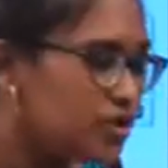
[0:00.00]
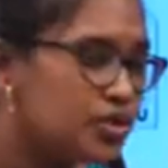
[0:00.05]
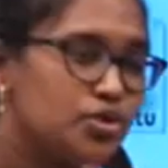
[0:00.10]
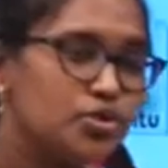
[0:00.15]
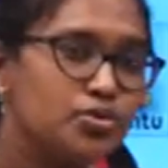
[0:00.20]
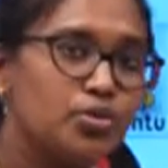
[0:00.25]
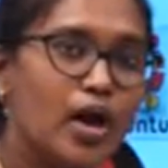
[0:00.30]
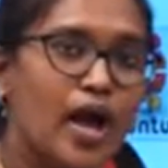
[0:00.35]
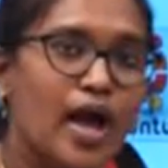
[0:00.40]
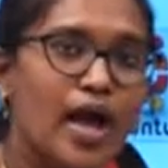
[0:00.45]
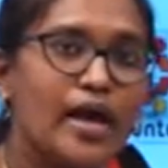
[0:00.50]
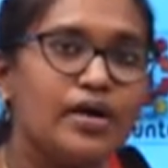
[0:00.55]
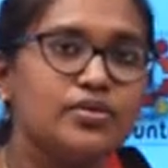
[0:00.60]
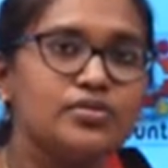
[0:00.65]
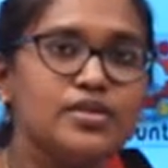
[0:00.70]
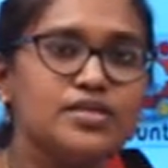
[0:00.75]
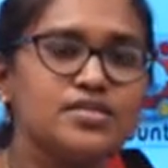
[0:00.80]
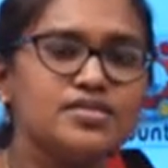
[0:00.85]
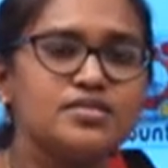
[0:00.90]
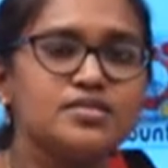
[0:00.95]
to have
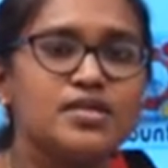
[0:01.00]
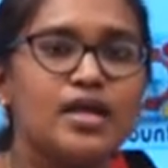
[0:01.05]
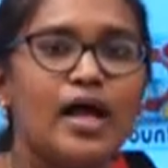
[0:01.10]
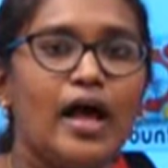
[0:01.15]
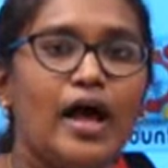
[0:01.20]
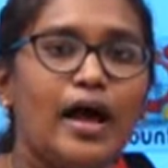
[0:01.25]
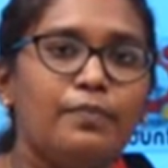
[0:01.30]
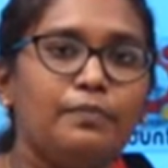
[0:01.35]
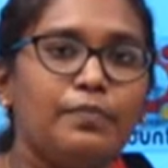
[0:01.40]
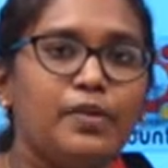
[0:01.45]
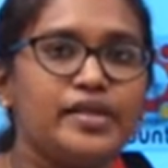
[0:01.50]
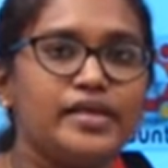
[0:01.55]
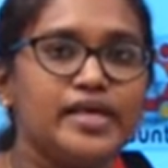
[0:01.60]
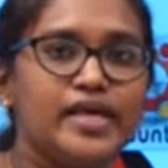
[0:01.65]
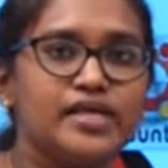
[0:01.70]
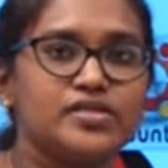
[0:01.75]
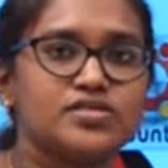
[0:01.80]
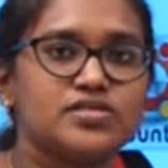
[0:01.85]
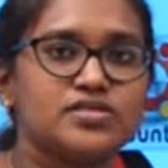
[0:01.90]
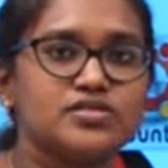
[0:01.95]
these
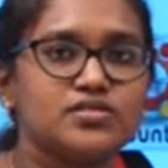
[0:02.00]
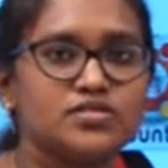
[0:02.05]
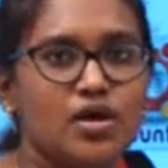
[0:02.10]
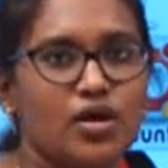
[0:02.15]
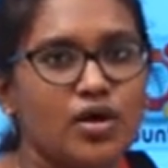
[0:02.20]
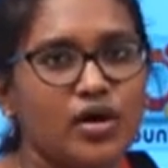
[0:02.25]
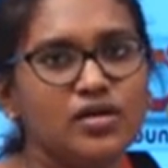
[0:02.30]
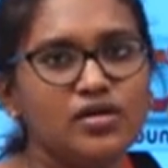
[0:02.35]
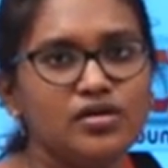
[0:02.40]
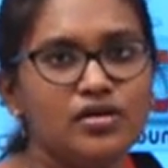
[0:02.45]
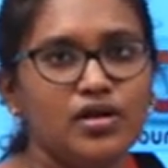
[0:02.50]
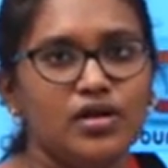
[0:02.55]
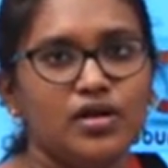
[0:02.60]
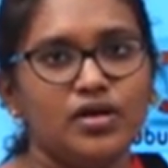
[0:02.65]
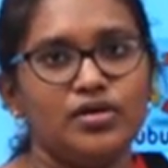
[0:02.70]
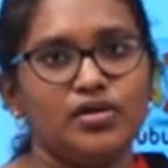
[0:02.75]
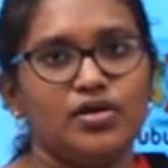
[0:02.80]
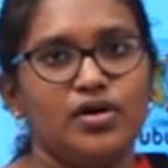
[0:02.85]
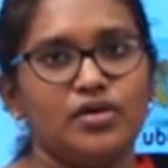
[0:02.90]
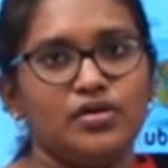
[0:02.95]
applications or
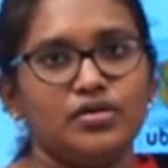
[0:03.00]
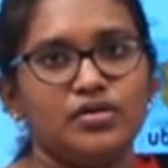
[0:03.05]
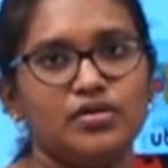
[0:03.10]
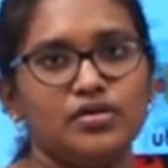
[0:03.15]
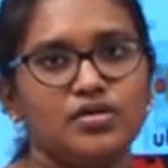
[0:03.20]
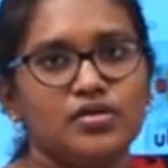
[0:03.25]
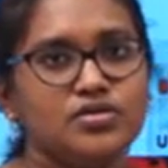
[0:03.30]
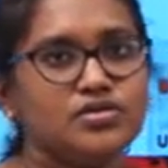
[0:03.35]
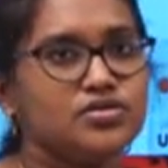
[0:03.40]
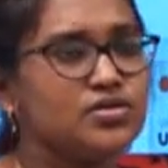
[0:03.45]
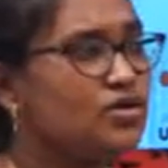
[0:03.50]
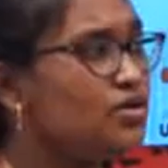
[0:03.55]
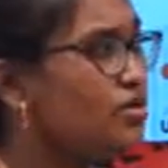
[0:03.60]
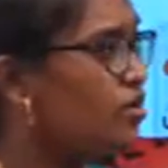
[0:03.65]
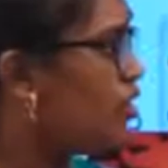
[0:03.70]
not. So,